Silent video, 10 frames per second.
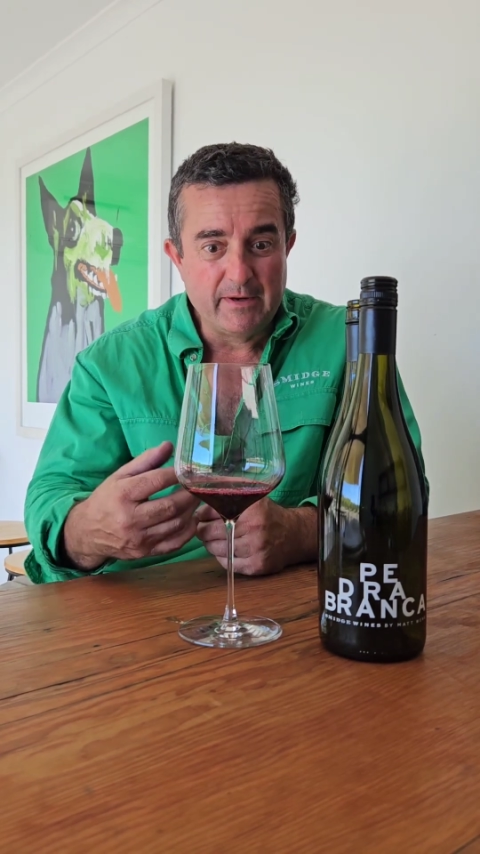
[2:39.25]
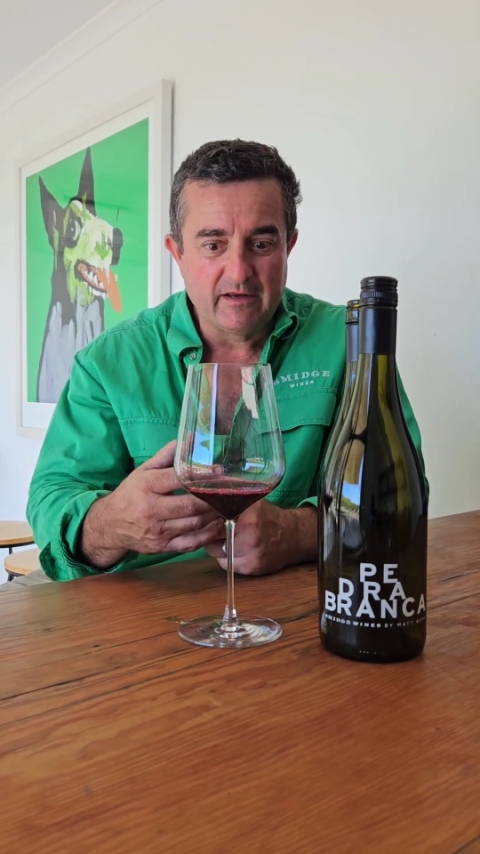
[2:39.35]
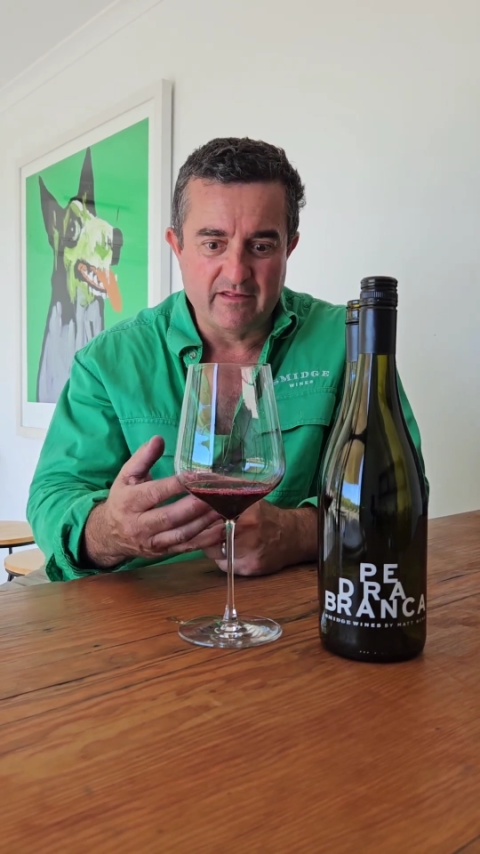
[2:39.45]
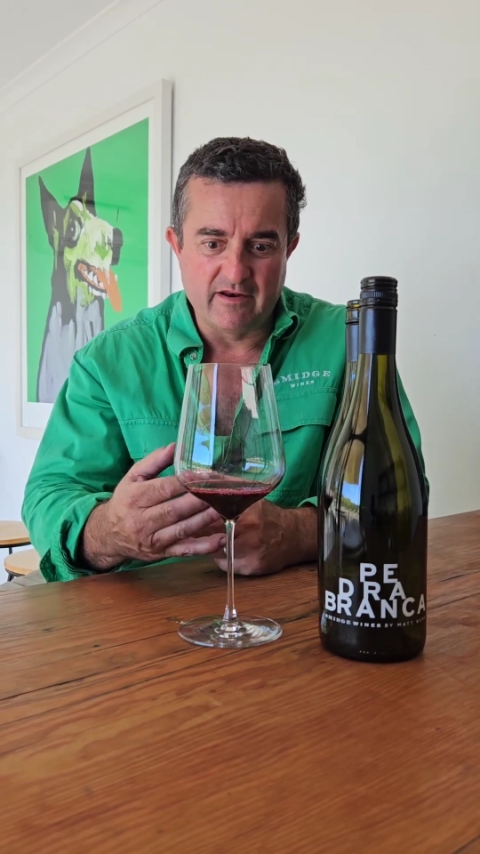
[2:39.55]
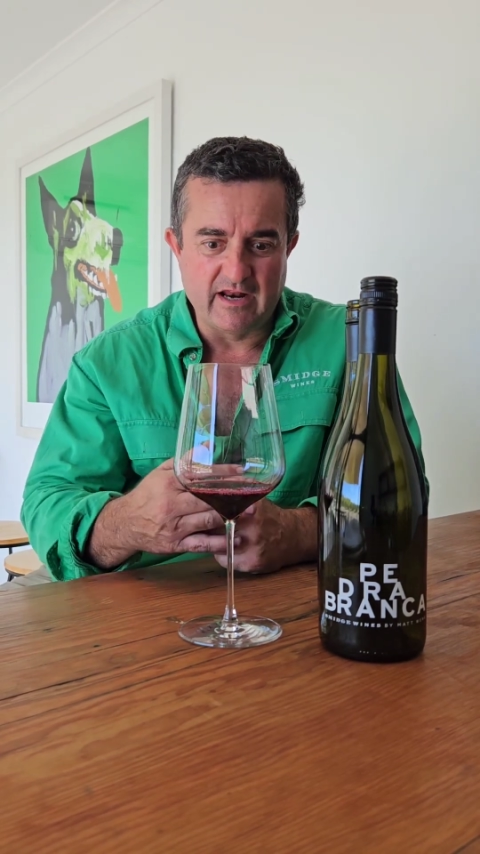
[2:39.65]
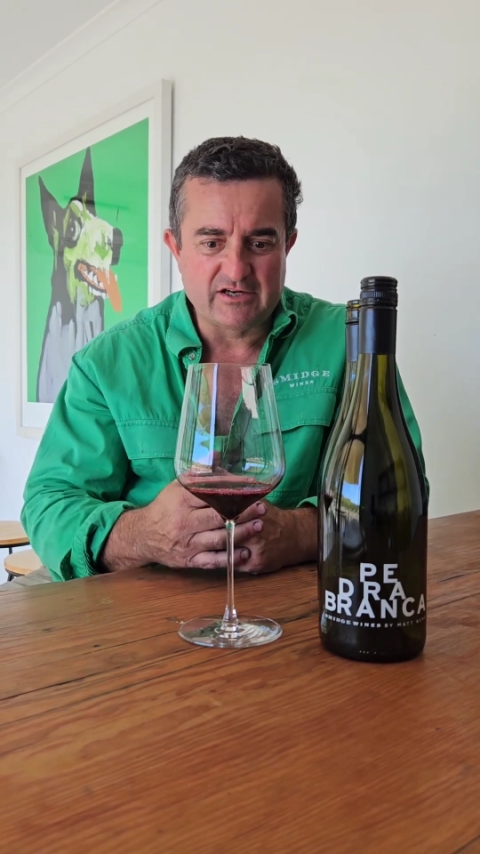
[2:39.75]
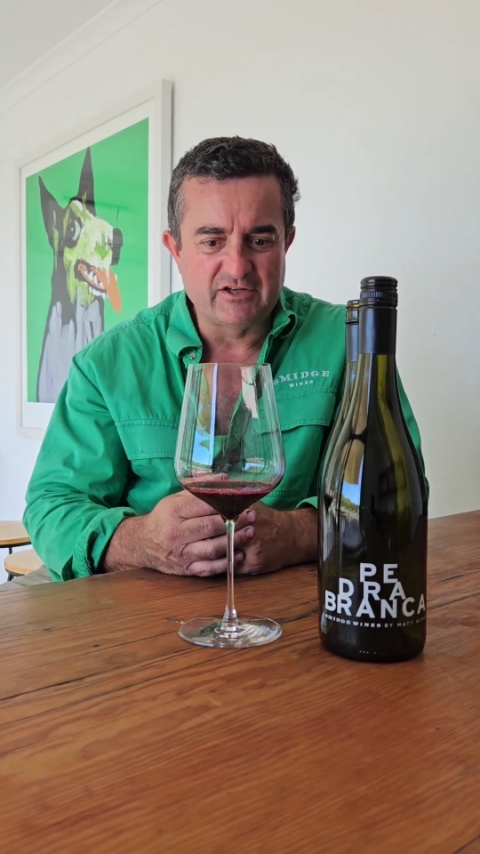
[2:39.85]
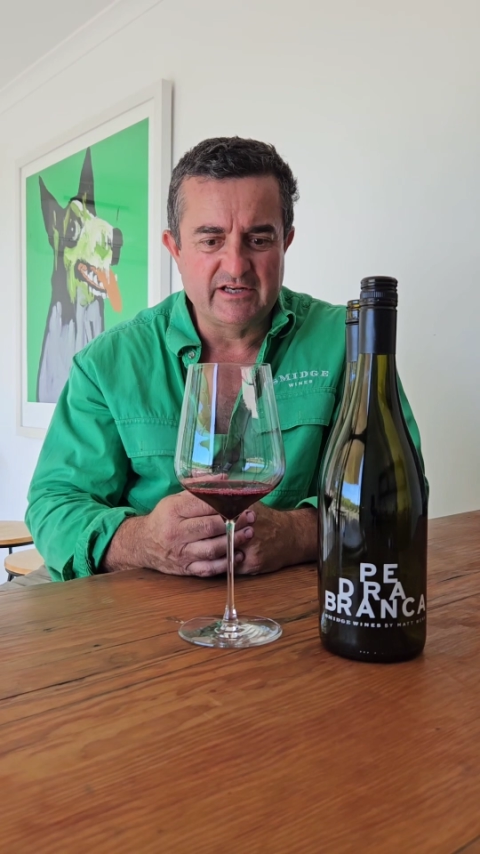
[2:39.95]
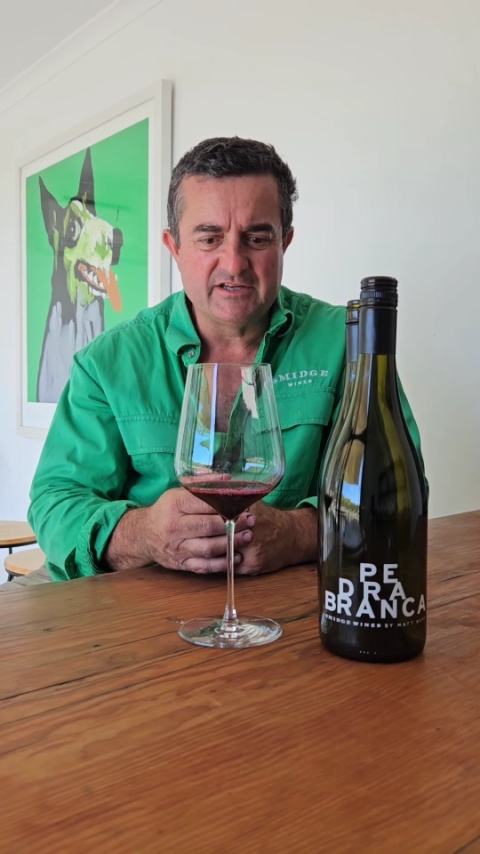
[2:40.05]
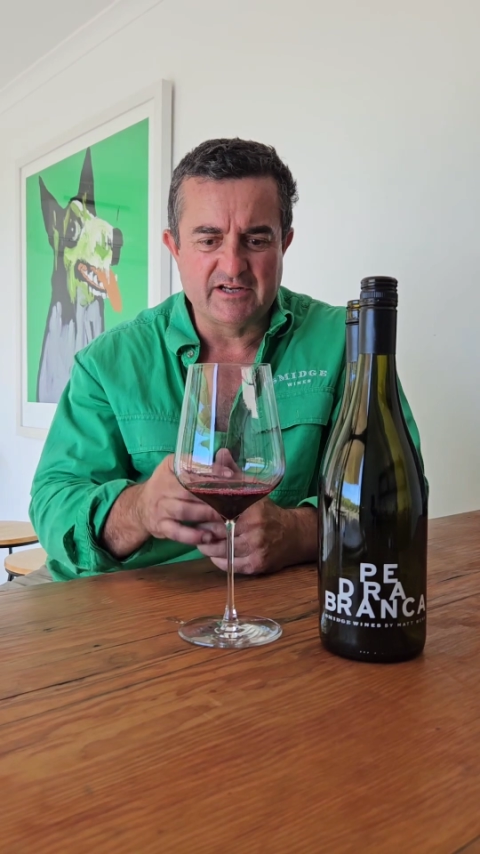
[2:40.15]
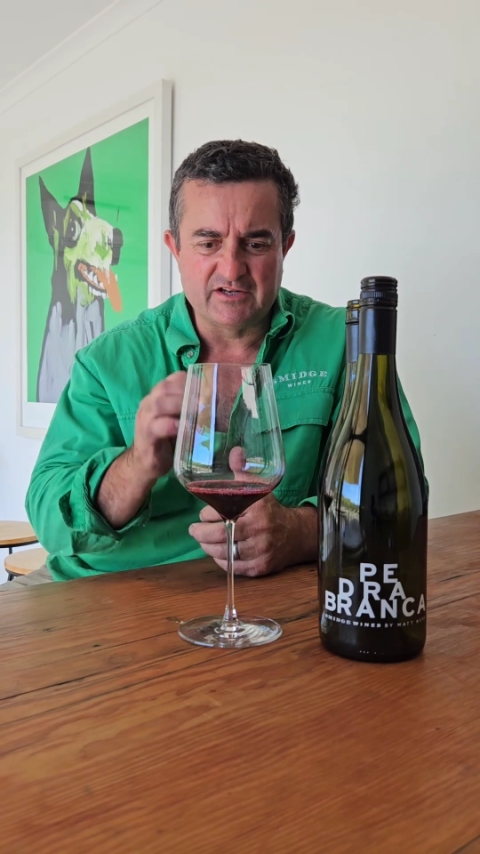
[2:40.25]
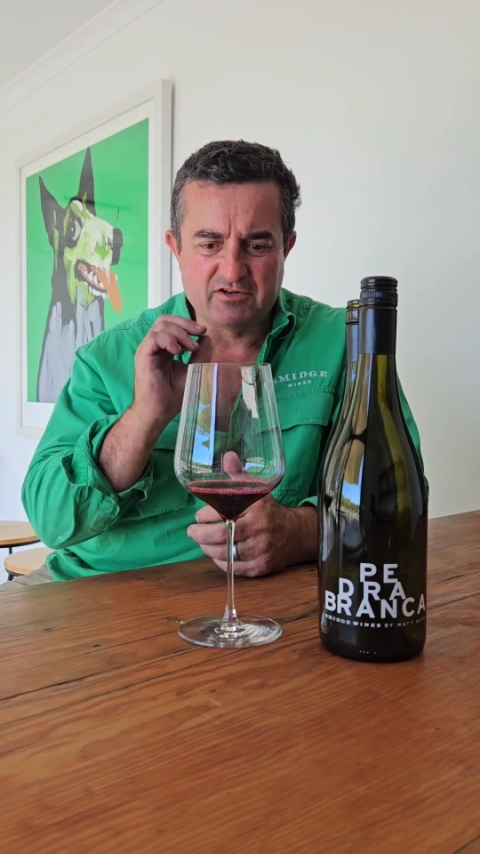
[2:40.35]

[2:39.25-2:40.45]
bigger than it actually is.